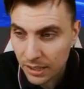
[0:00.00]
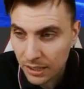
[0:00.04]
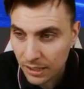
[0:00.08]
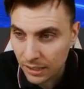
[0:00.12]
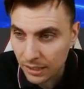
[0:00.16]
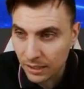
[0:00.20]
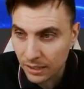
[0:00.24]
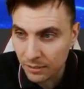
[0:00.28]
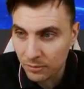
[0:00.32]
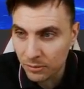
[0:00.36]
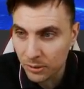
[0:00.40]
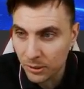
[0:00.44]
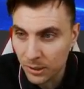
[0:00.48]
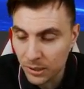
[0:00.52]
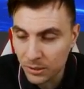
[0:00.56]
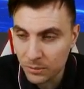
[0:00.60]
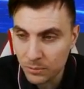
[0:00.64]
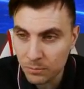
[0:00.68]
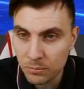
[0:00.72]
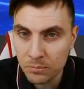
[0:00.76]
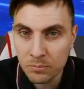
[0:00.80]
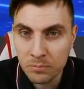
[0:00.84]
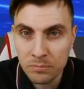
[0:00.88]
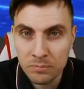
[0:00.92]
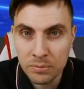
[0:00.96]
Like if we
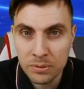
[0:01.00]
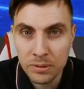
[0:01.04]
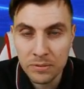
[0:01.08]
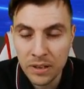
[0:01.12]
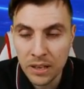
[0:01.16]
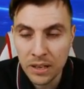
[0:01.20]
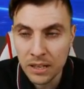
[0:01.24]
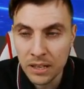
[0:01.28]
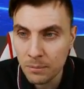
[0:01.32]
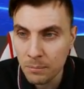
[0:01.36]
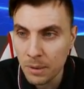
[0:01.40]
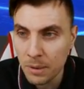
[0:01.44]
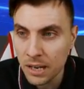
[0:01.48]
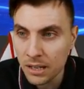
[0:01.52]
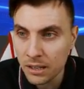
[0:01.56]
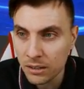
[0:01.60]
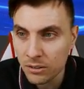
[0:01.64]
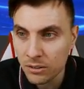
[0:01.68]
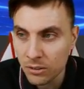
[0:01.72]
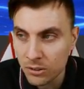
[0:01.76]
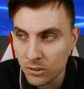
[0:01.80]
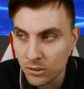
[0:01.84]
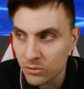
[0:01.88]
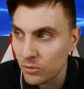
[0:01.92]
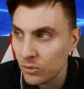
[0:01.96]
can prevent the
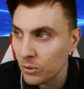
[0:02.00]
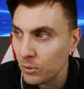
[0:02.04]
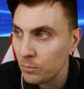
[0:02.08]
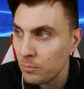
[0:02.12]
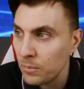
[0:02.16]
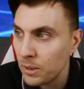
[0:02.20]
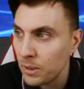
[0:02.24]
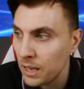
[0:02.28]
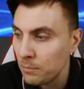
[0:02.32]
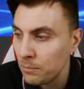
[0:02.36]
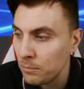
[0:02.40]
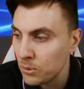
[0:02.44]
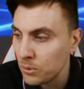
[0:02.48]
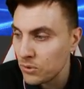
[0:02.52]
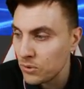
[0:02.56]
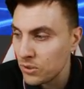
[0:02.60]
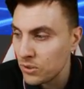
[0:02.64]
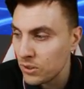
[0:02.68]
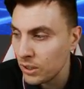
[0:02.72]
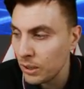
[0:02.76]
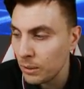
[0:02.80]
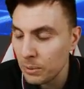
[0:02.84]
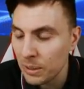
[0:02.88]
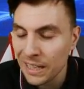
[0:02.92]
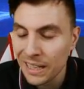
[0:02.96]
Metagross from uh,
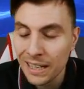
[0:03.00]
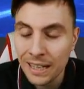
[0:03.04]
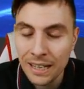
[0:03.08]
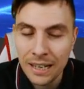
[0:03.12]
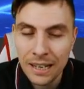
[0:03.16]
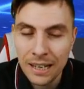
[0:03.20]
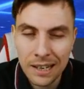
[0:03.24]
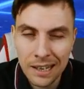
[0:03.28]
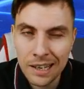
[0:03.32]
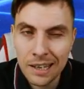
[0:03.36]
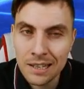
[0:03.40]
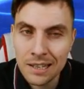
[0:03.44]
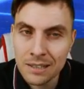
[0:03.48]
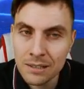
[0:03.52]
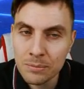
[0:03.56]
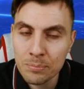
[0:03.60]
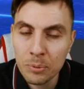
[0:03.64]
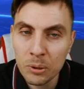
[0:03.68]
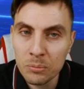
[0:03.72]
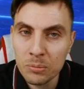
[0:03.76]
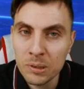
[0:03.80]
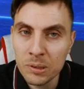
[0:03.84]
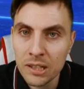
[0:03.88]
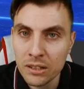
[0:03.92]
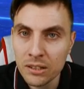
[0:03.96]
boosting up. It is
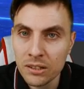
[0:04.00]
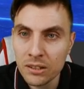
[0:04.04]
probably going